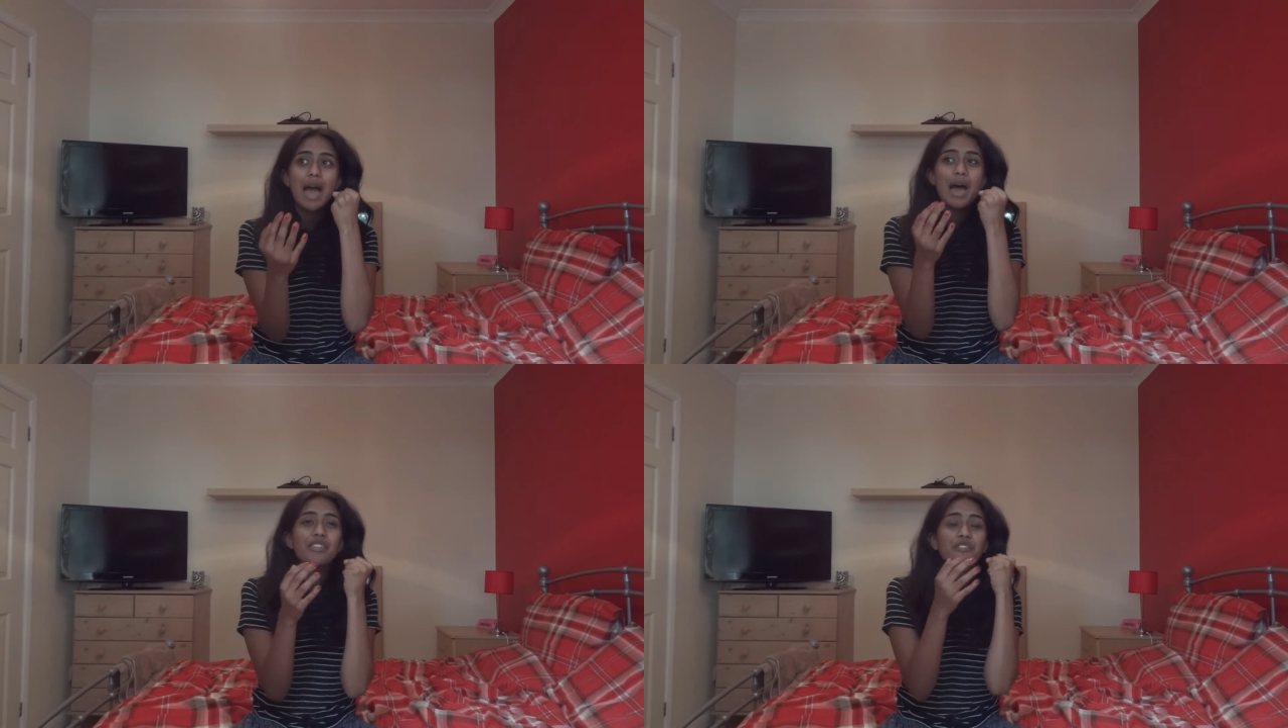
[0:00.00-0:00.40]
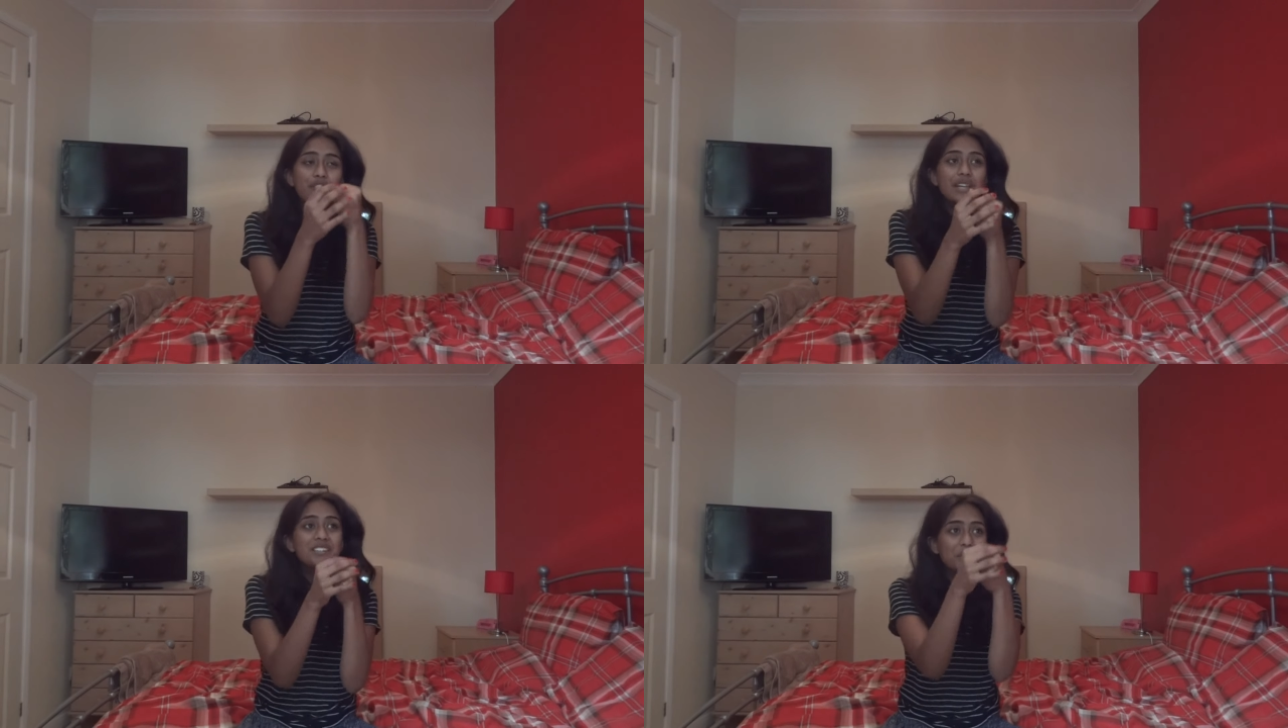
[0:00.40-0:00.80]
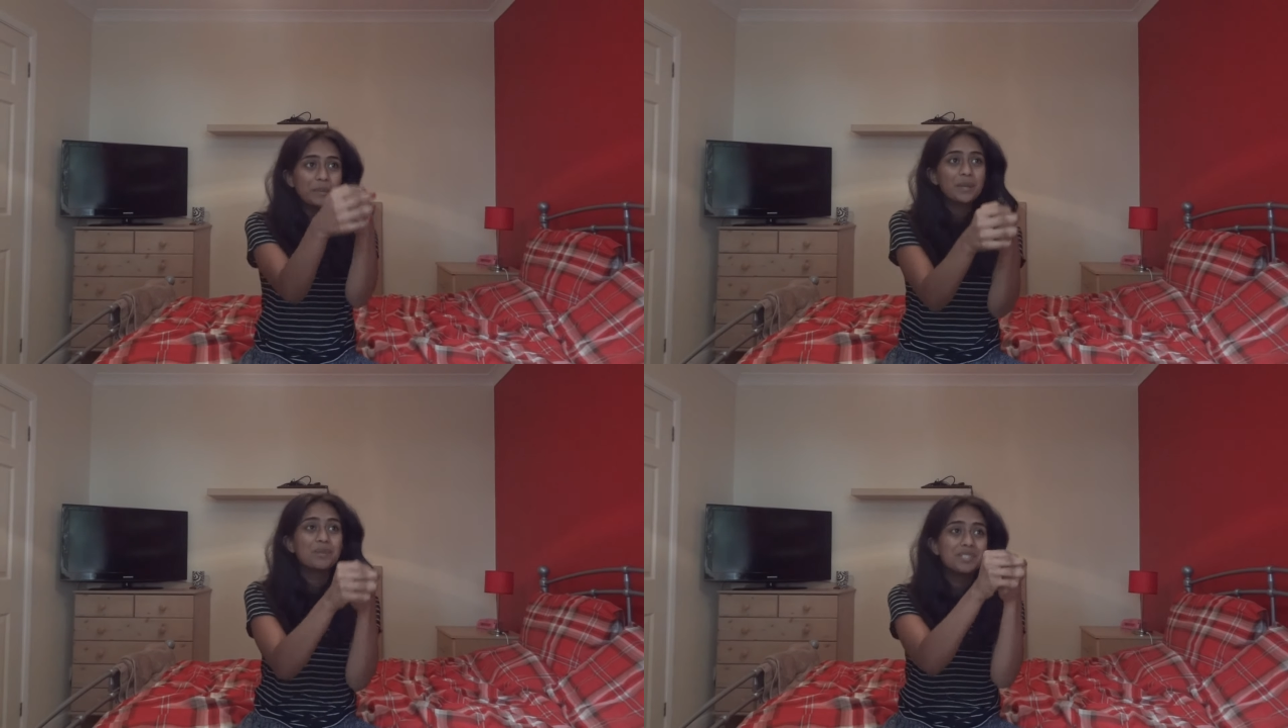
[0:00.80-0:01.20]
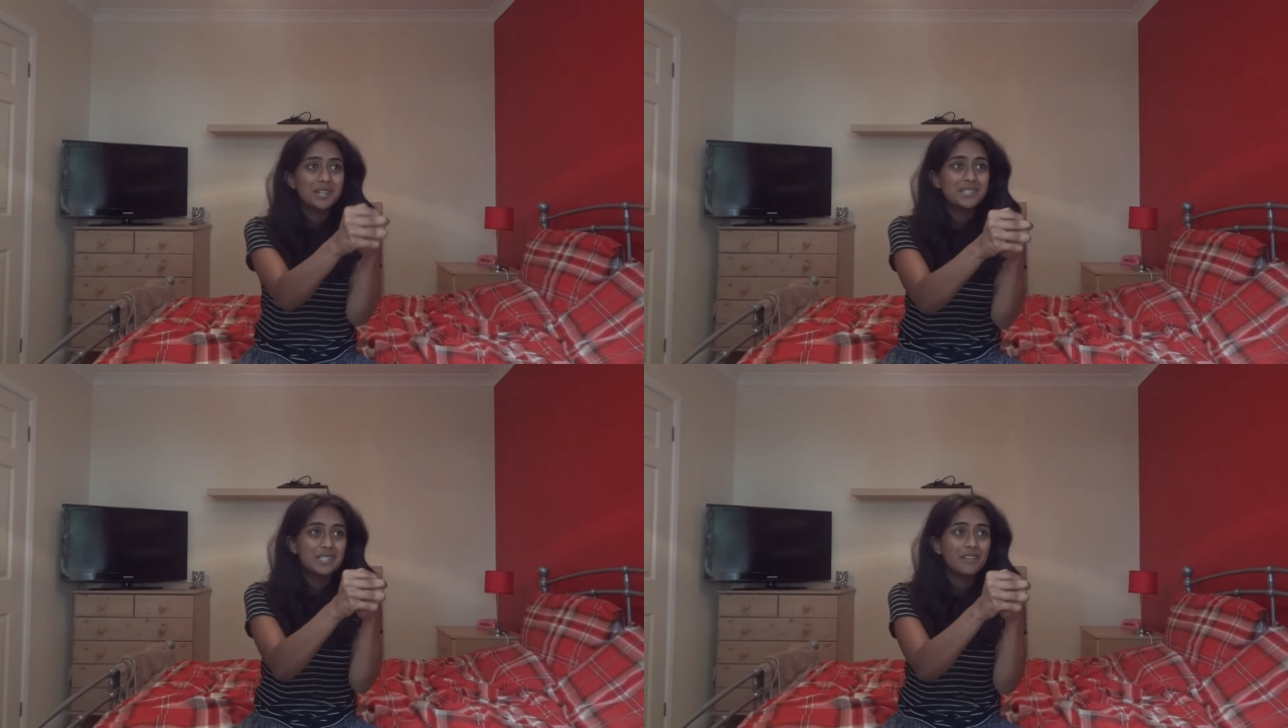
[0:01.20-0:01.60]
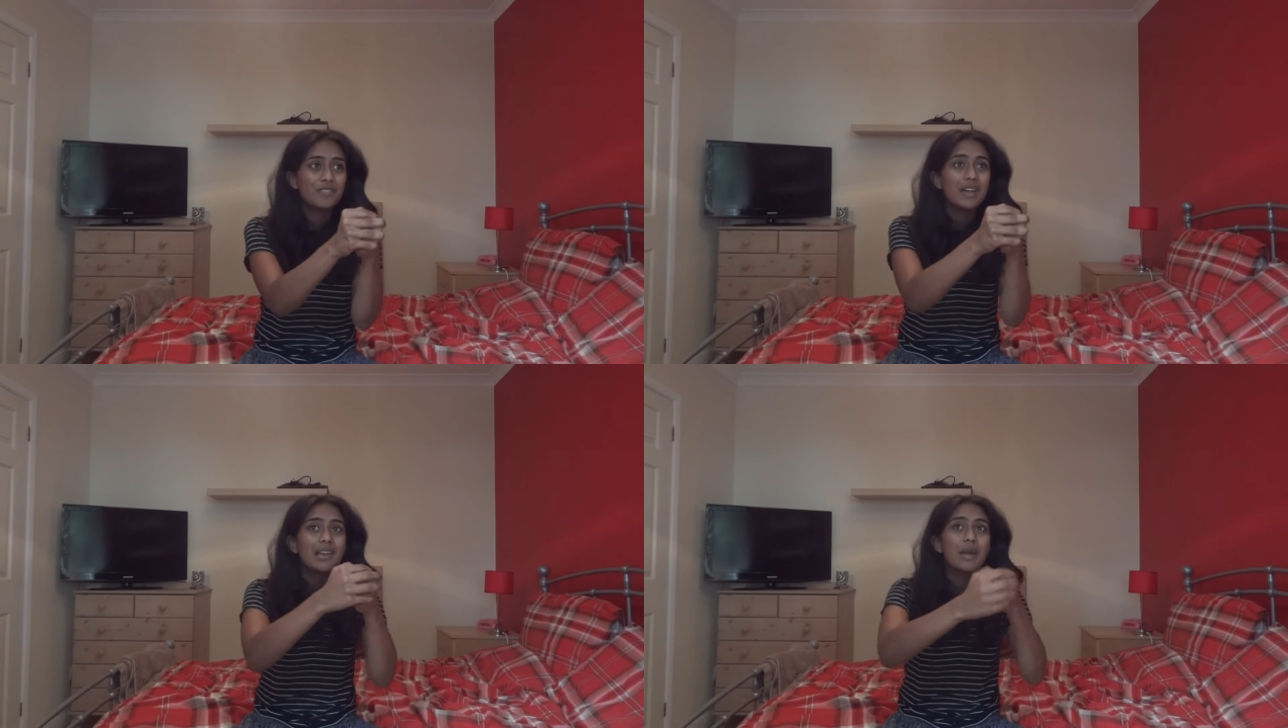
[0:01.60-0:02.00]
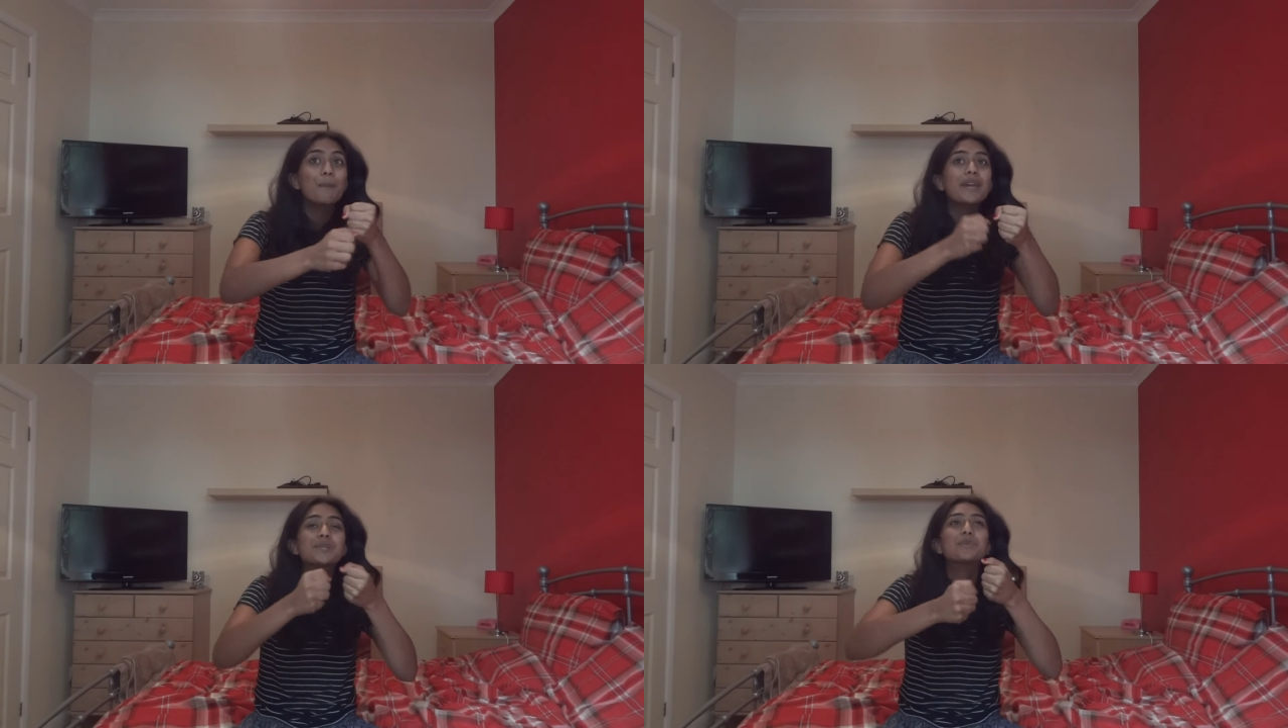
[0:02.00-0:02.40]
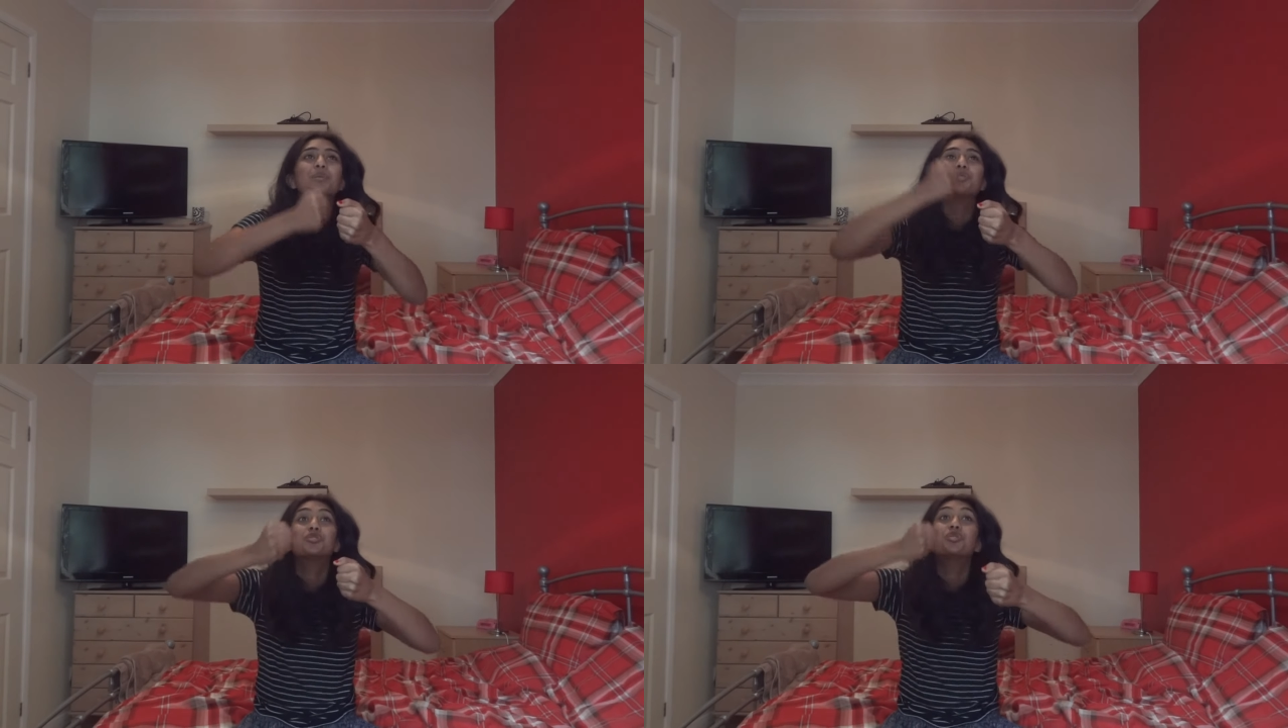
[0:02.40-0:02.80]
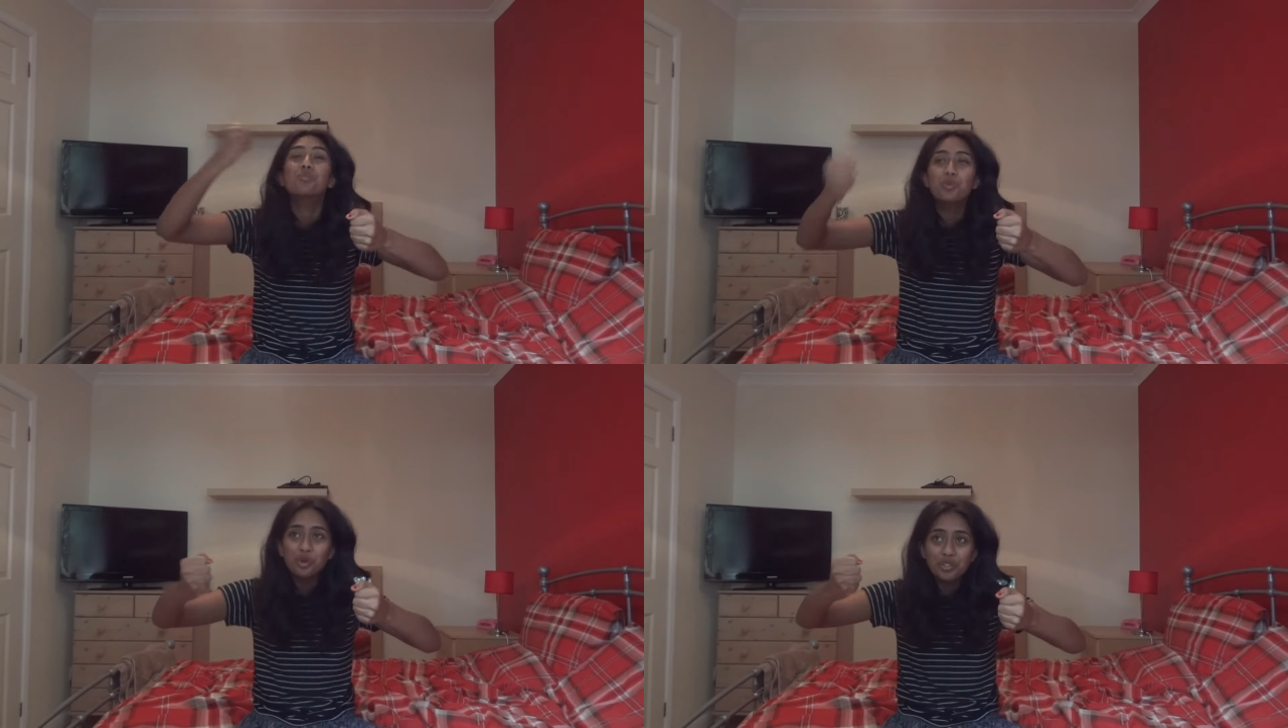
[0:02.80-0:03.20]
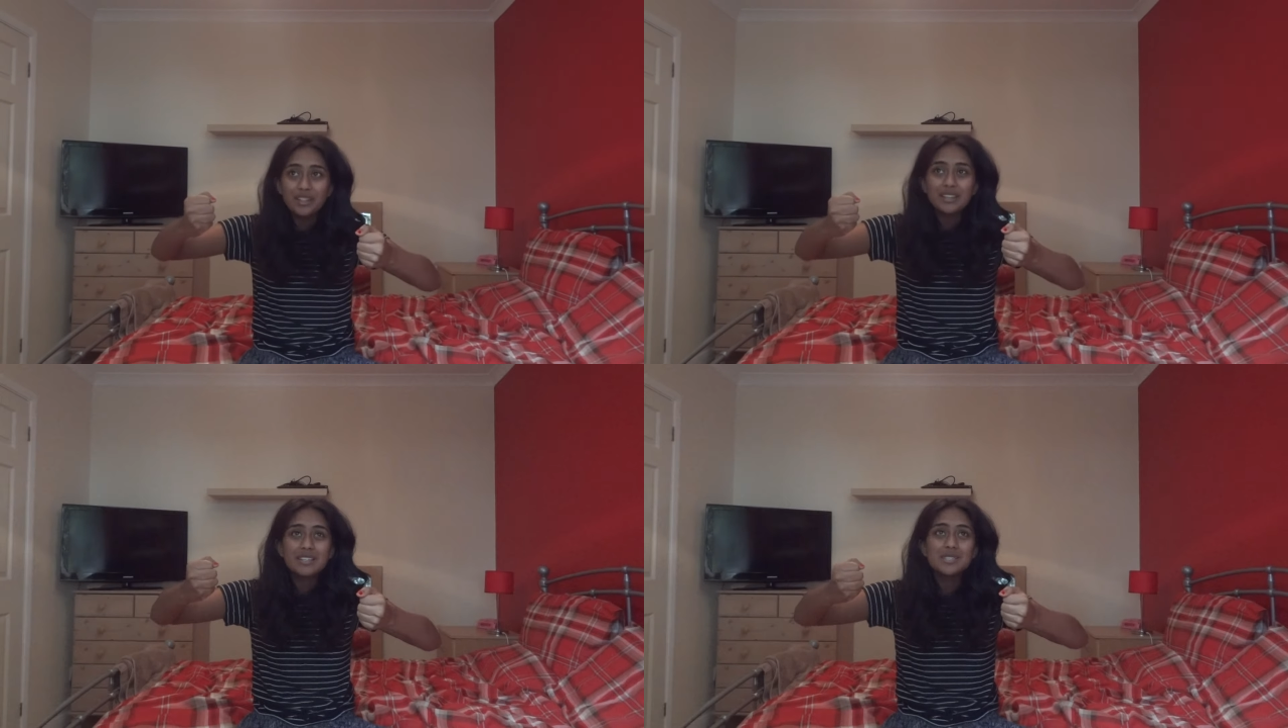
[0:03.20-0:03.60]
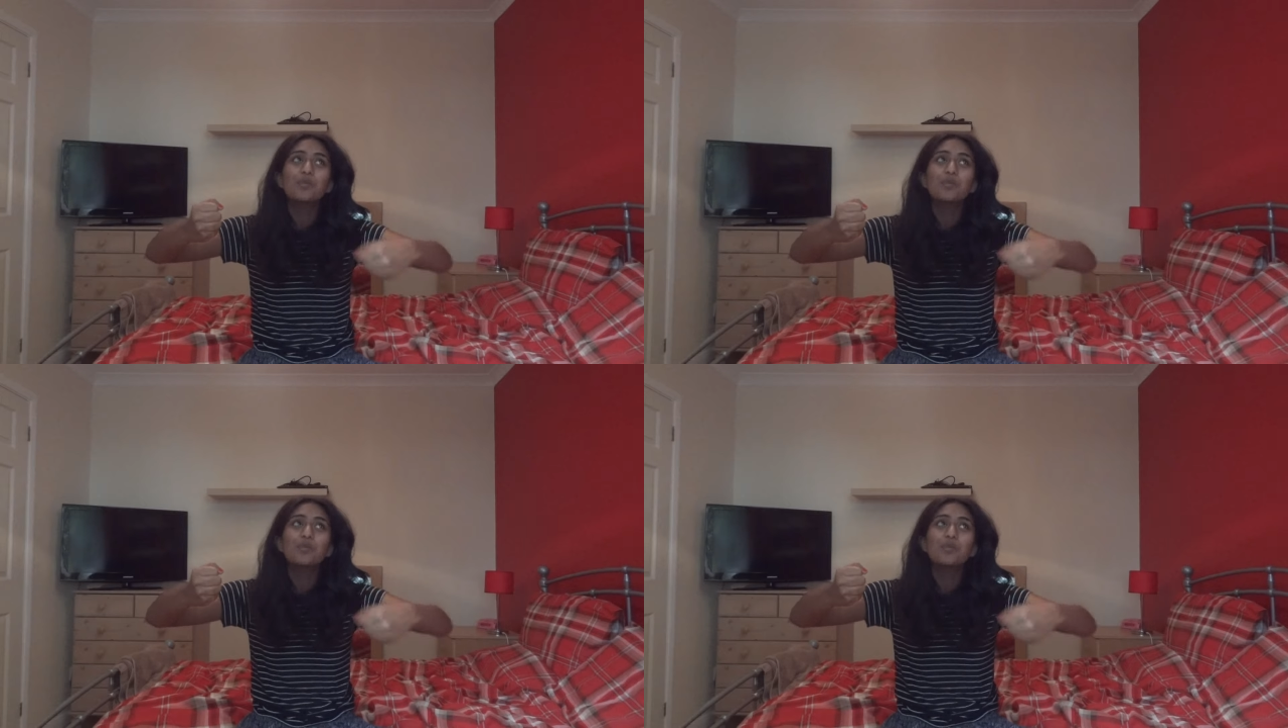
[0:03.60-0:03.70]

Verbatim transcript: and the feeling of being productive like makes me want to do more things,